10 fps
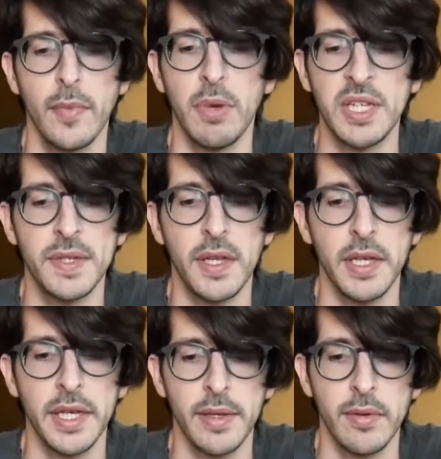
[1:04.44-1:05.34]

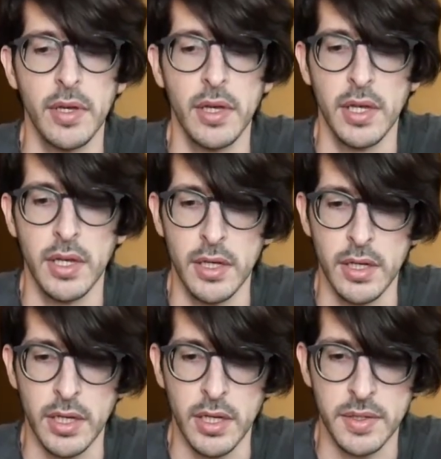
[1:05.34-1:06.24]
basically
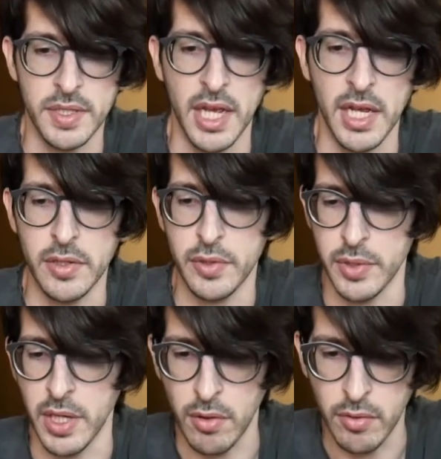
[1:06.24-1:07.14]
scan to
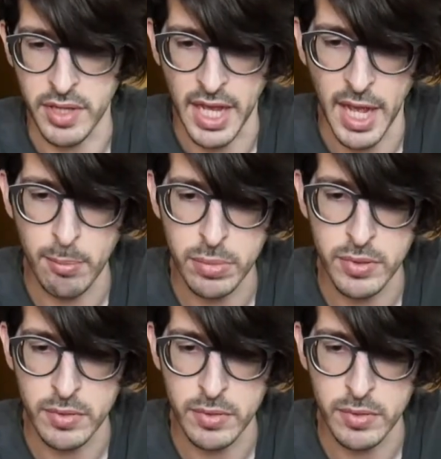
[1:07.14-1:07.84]
download the app.